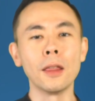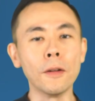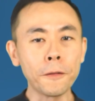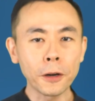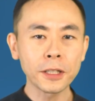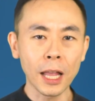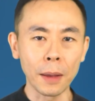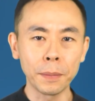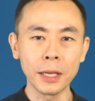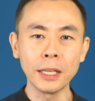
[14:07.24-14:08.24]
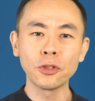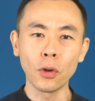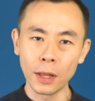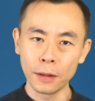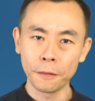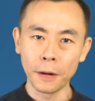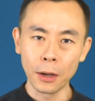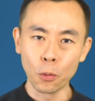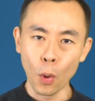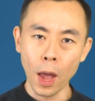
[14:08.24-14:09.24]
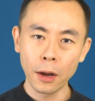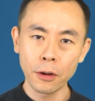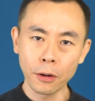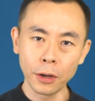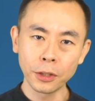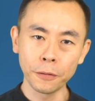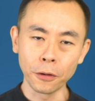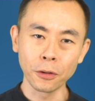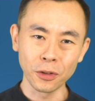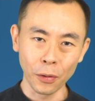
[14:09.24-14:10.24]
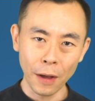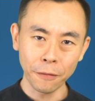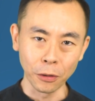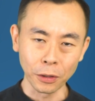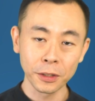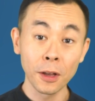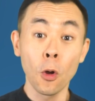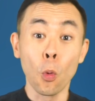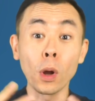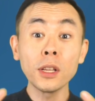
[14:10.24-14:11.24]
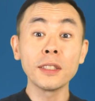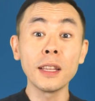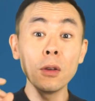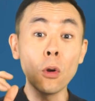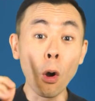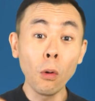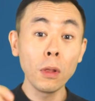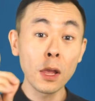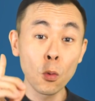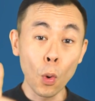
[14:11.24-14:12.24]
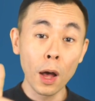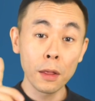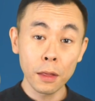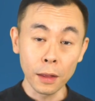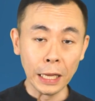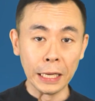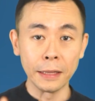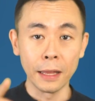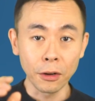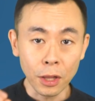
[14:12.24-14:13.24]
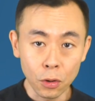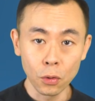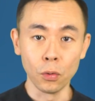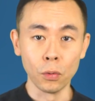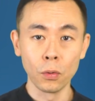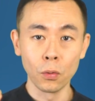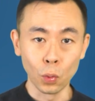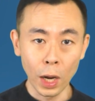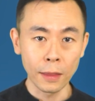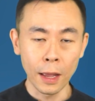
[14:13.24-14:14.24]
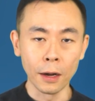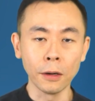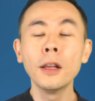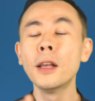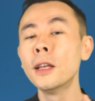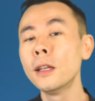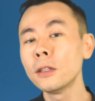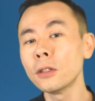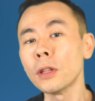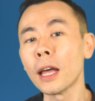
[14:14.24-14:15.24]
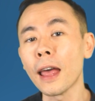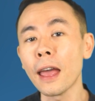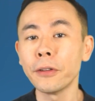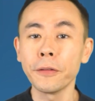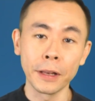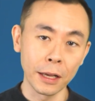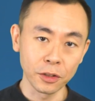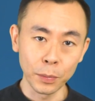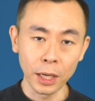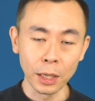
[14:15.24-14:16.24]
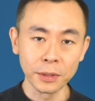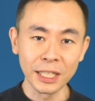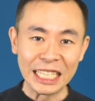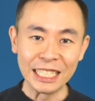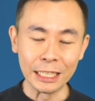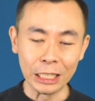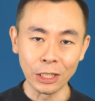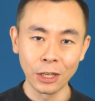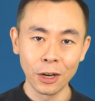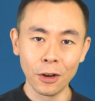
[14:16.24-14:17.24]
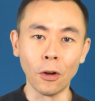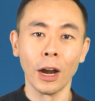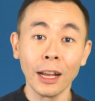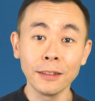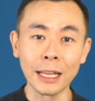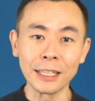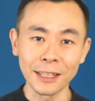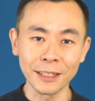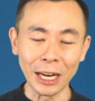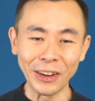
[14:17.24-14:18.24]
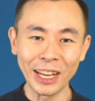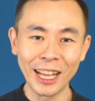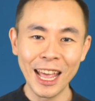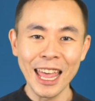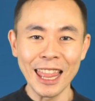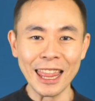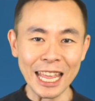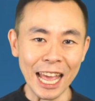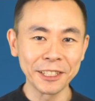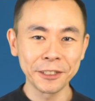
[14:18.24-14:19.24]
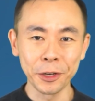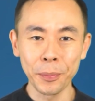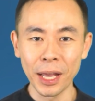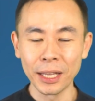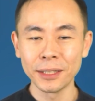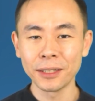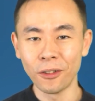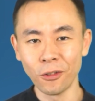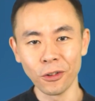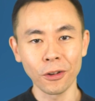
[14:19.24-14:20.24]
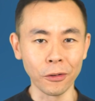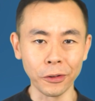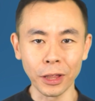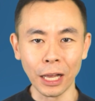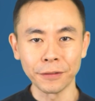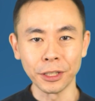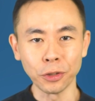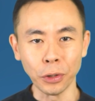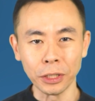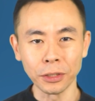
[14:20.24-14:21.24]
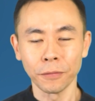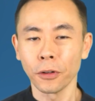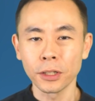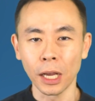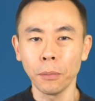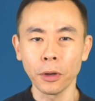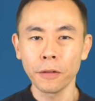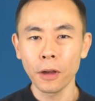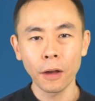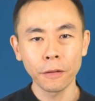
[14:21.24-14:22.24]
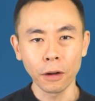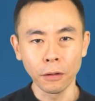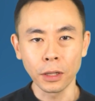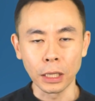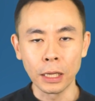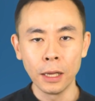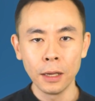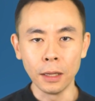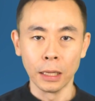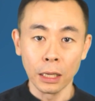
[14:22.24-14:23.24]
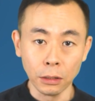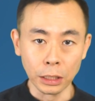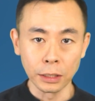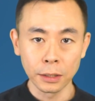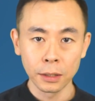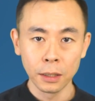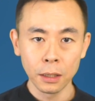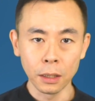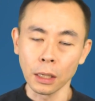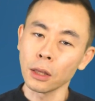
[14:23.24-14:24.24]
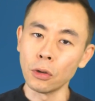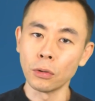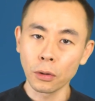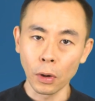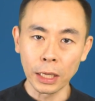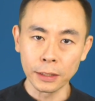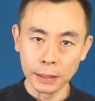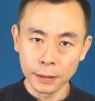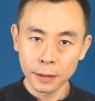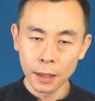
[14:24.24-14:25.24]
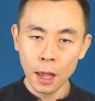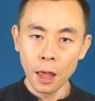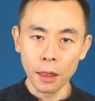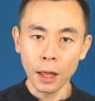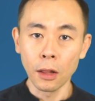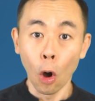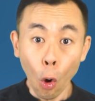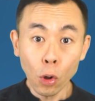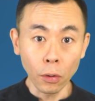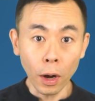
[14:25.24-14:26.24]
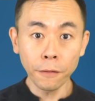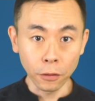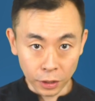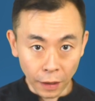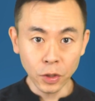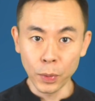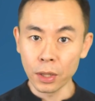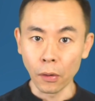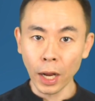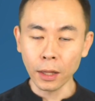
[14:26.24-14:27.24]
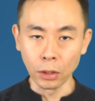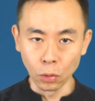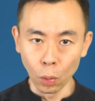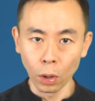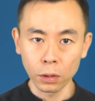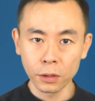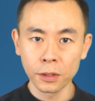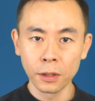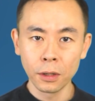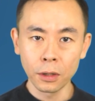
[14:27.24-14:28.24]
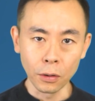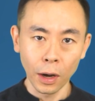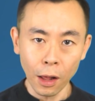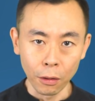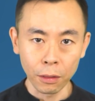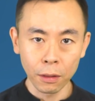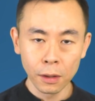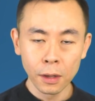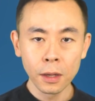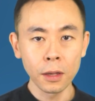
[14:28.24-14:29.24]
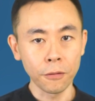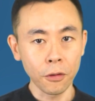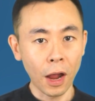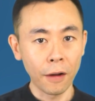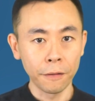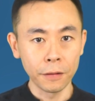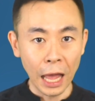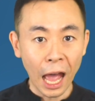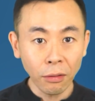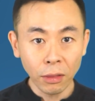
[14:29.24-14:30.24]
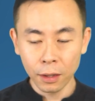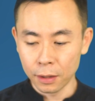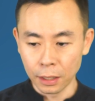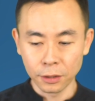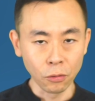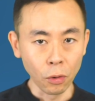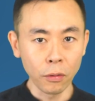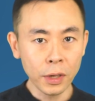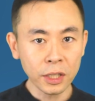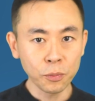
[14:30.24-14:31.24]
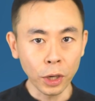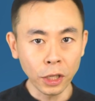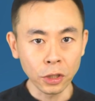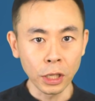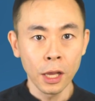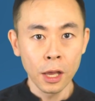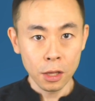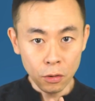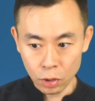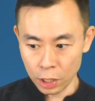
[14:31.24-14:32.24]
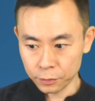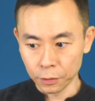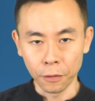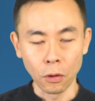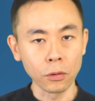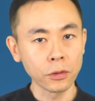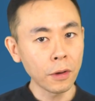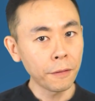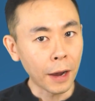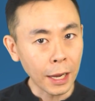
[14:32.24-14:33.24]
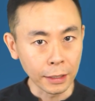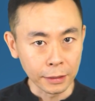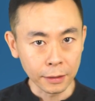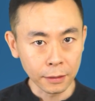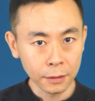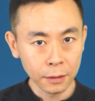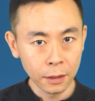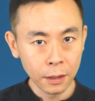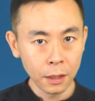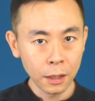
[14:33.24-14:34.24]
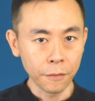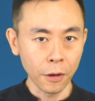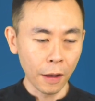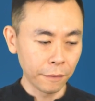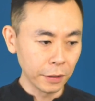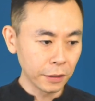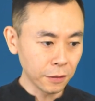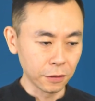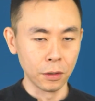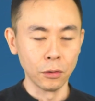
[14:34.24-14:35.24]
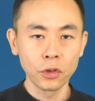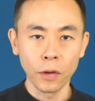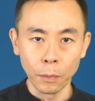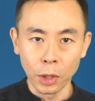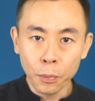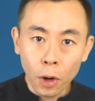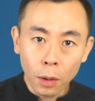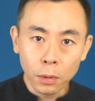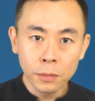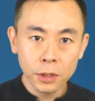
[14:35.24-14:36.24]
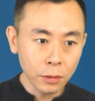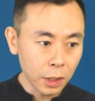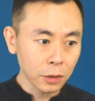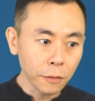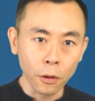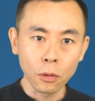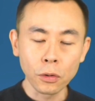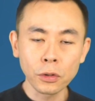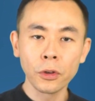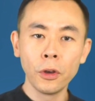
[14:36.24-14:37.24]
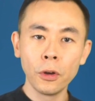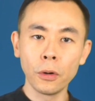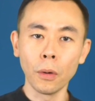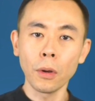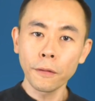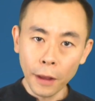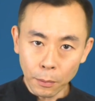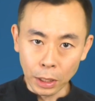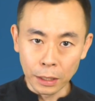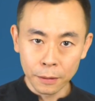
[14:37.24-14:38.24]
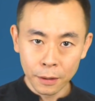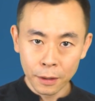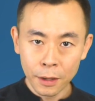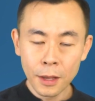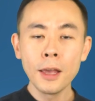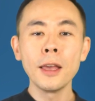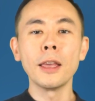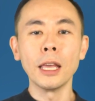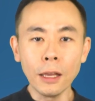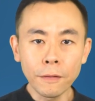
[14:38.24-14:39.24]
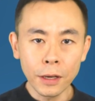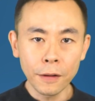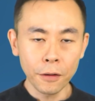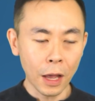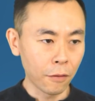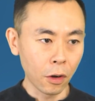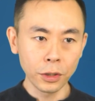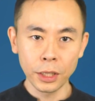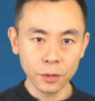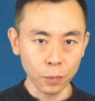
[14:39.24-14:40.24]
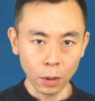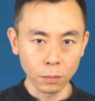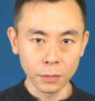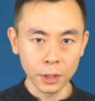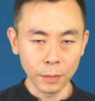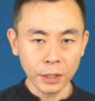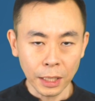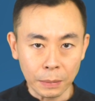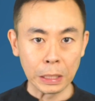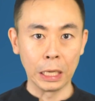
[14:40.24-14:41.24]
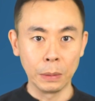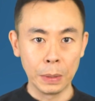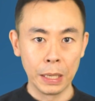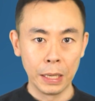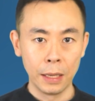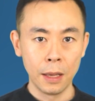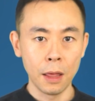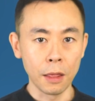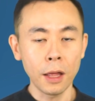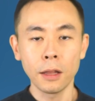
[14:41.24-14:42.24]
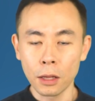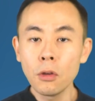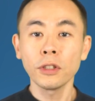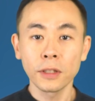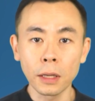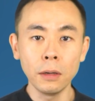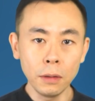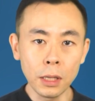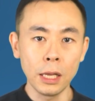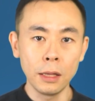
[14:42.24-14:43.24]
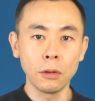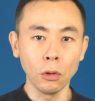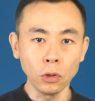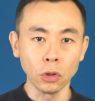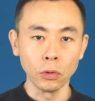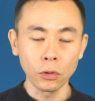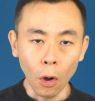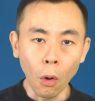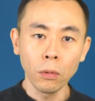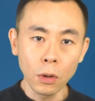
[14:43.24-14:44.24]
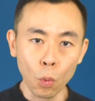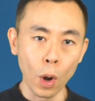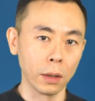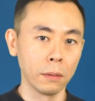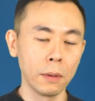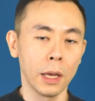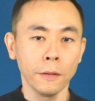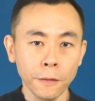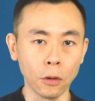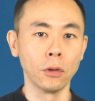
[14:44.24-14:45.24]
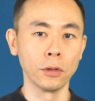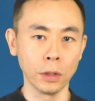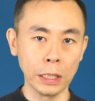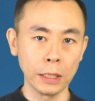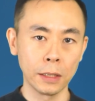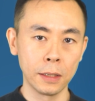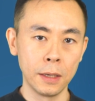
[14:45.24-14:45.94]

The first step is to identify where you're going to focus your efforts. What is the only one thing that you can do right now so that everything else becomes easier? or unnecessary? The answer depends on your current life situation. For example, if you have currently an illness, an acute crisis, then all your efforts have to be directed towards your health. If you have debt that is growing exponentially, you need to focus on your finances. If you're having serious family problems, you need to focus on your family. Even if you have all these problems at the same time, then you still need to choose only one and focus on it.